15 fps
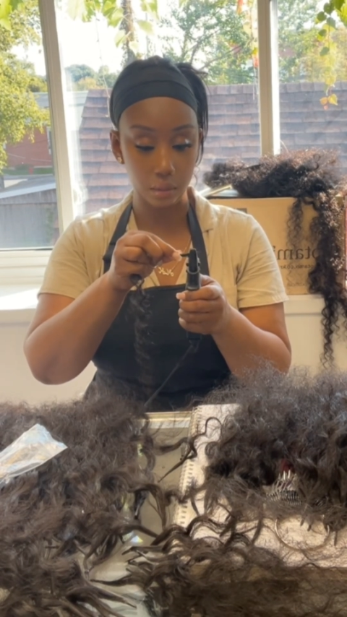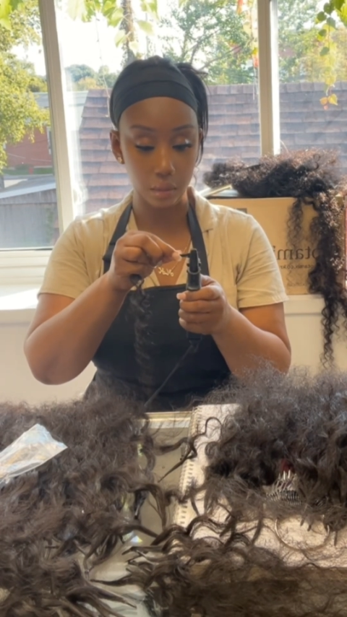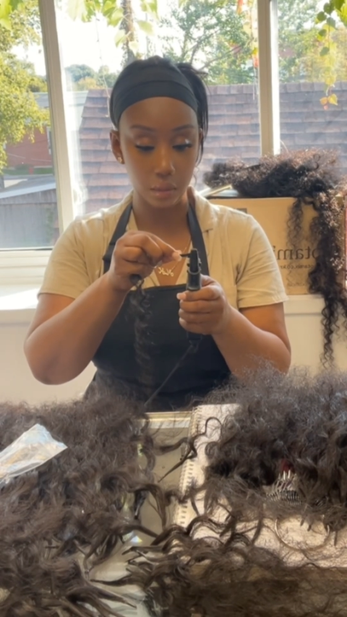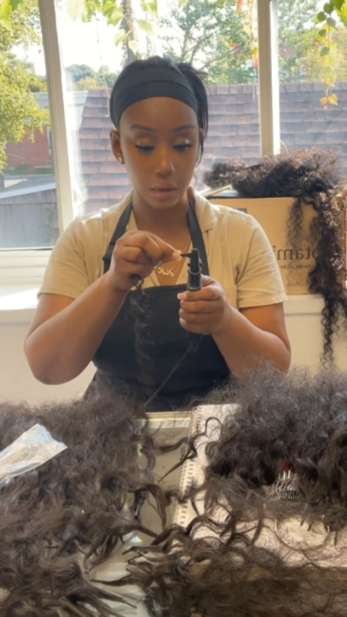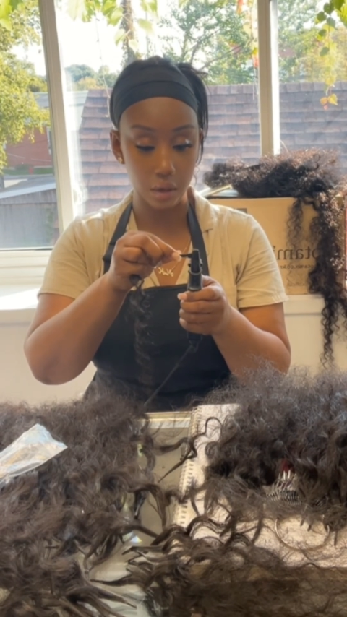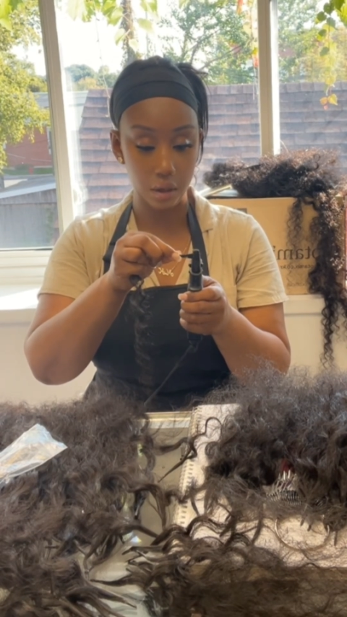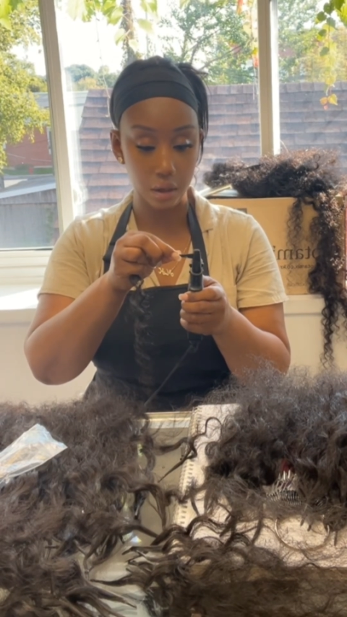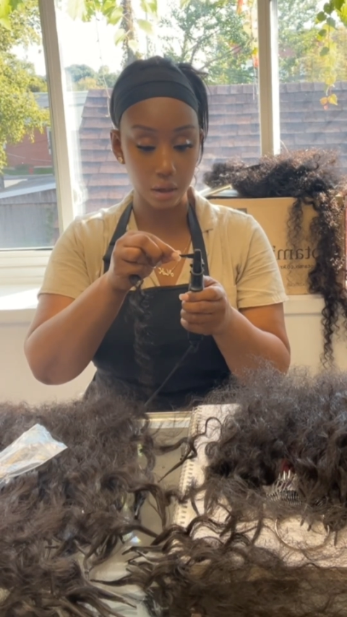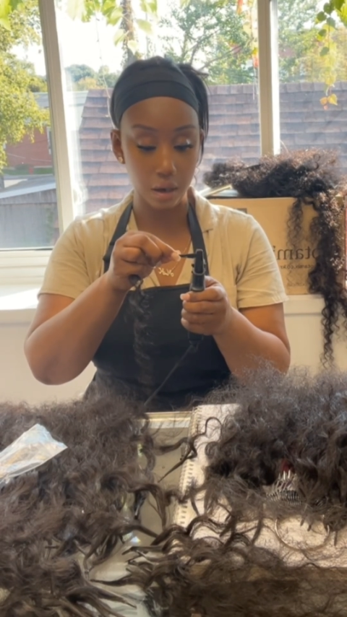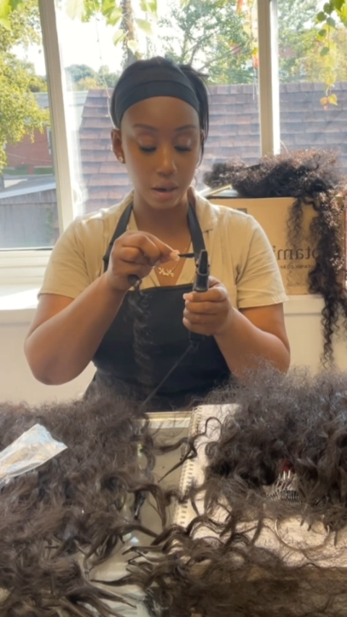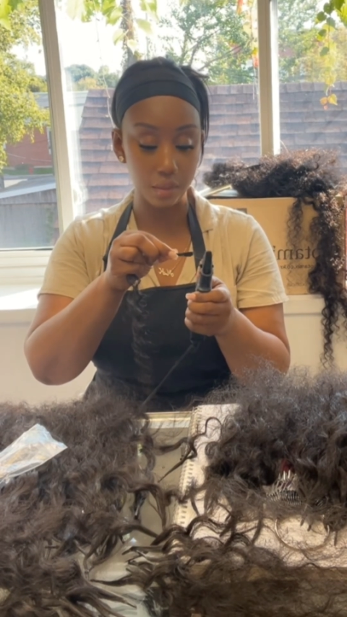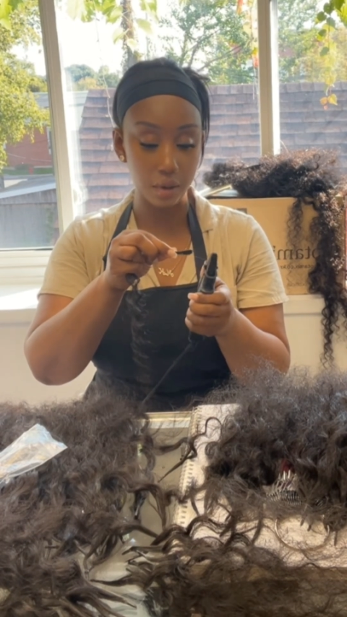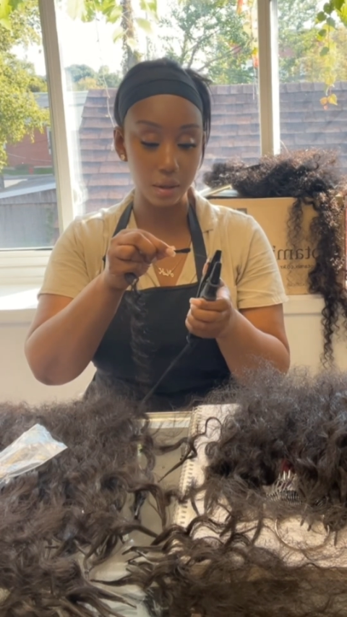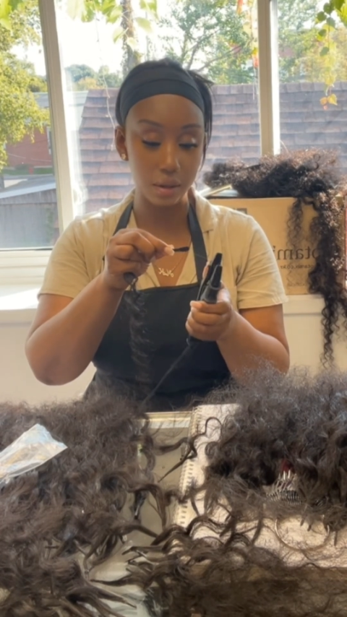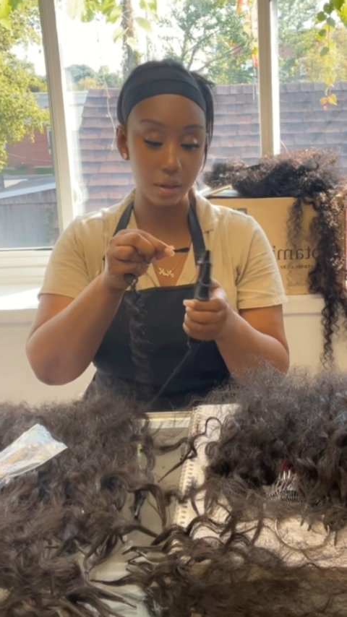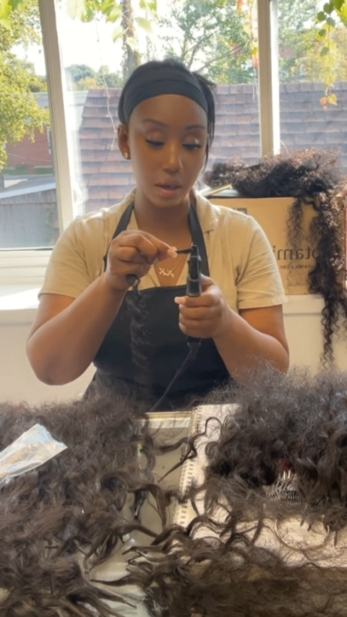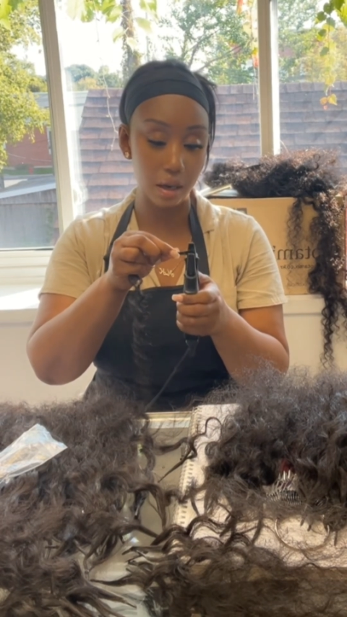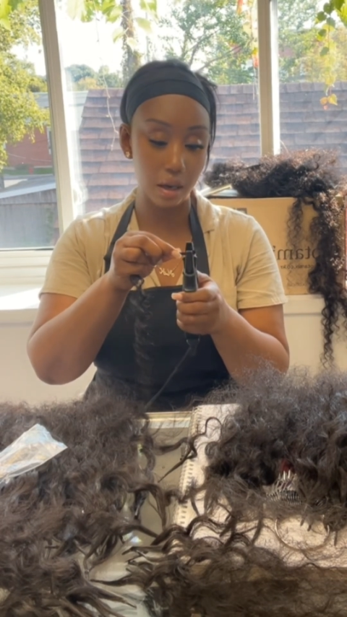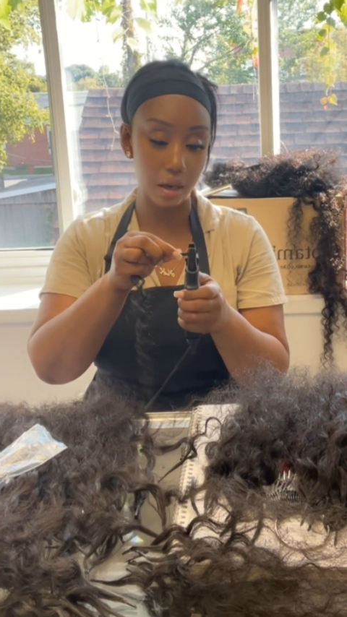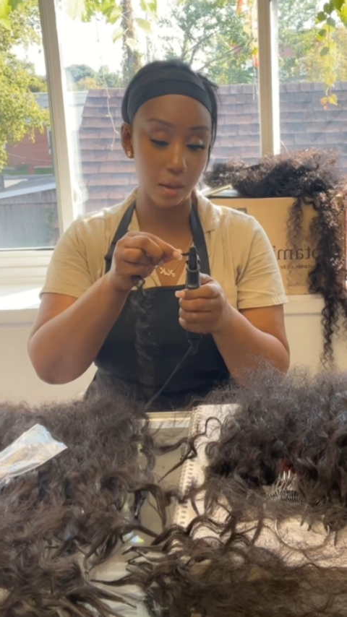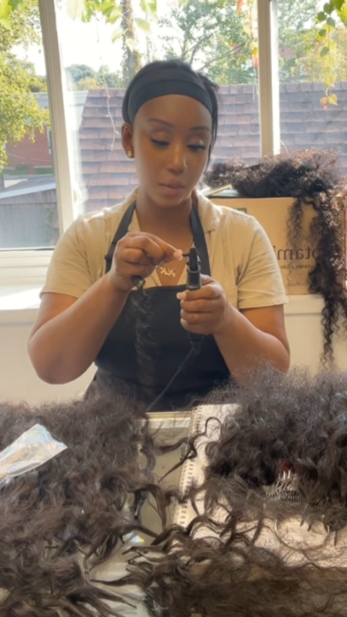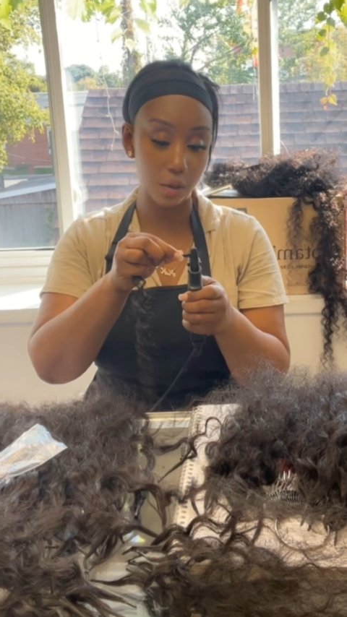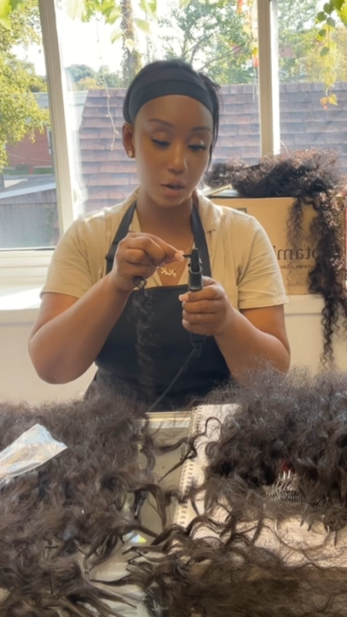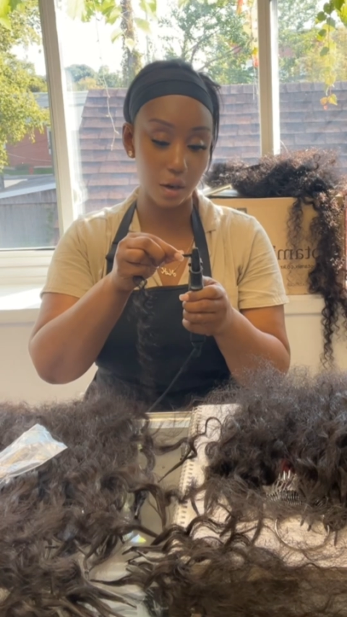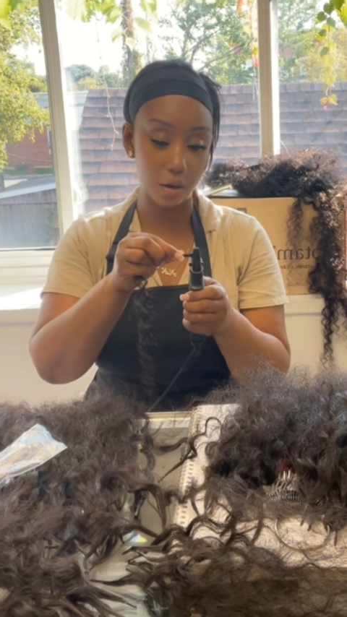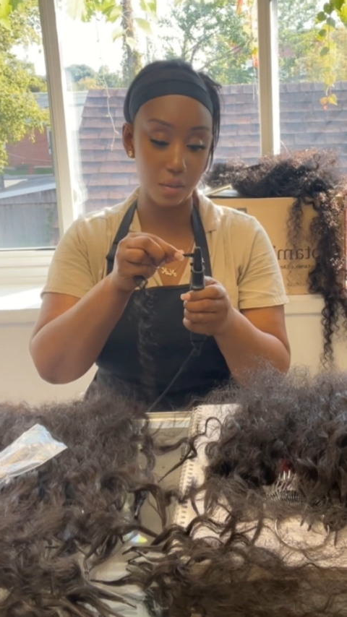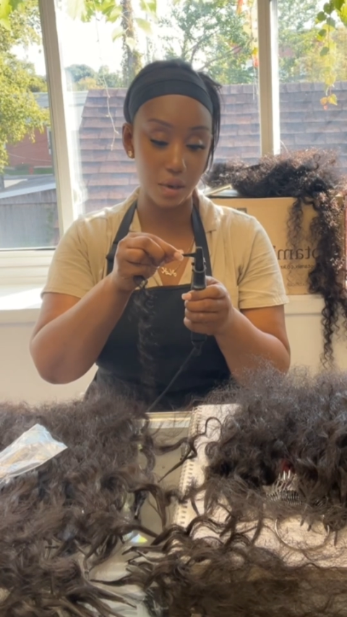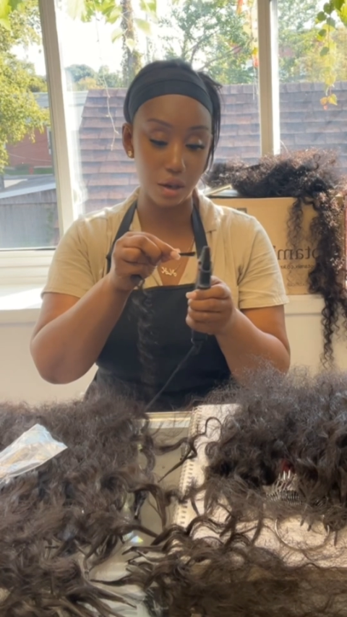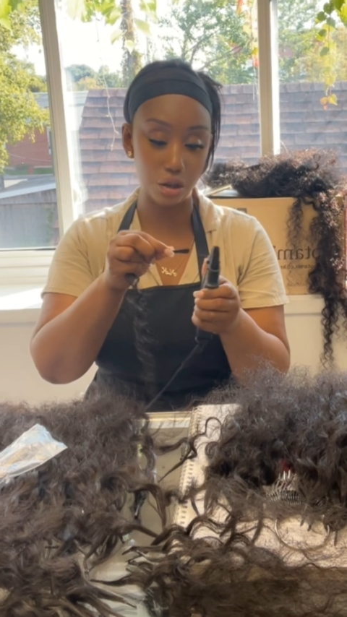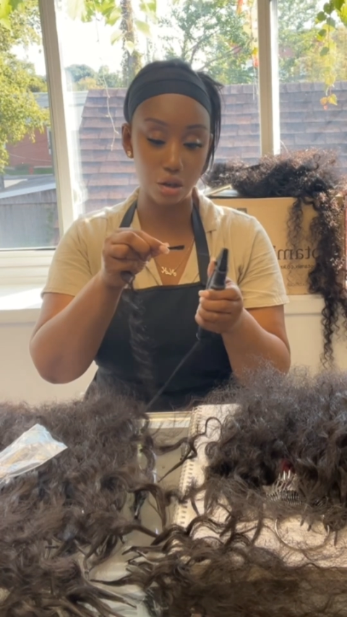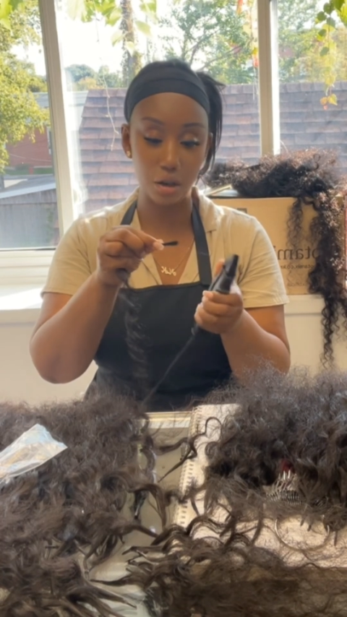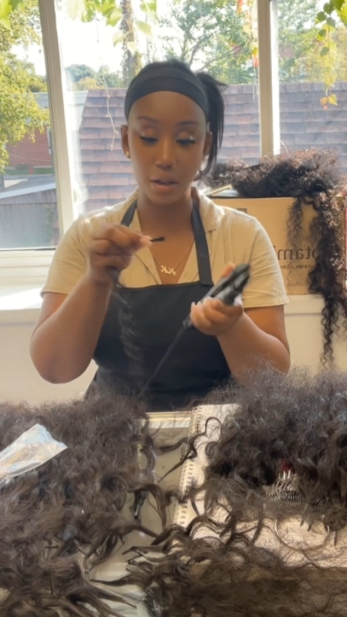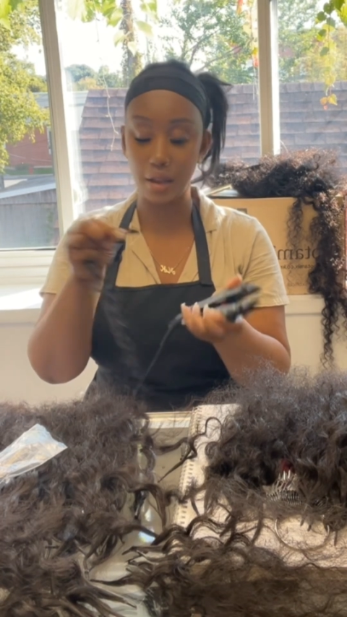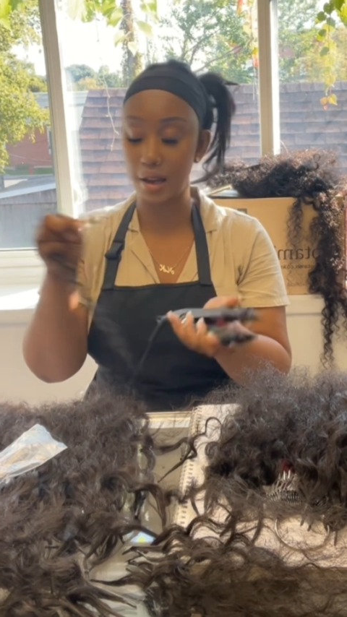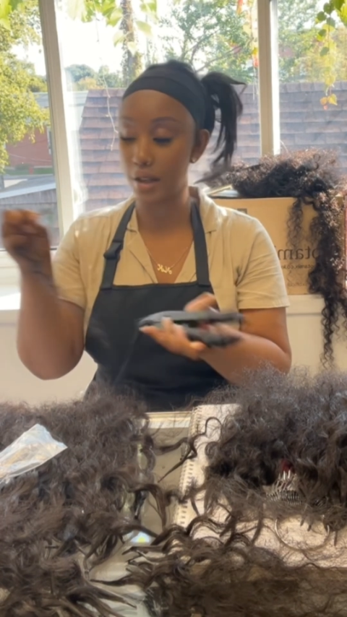You're gonna grab the tip, you're gonna make sure that